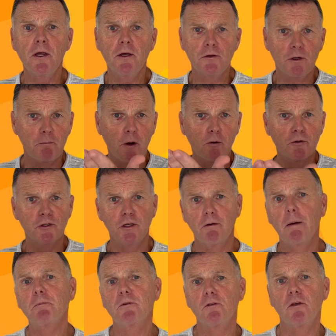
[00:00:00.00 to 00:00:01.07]
to bolster you
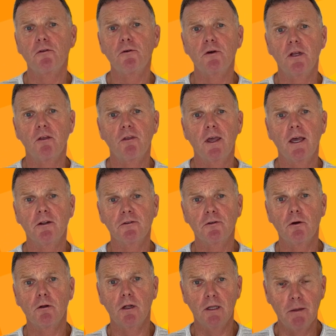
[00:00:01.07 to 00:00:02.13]
up to the
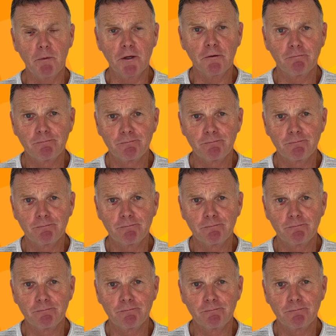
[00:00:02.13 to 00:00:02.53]
$30,000 limit.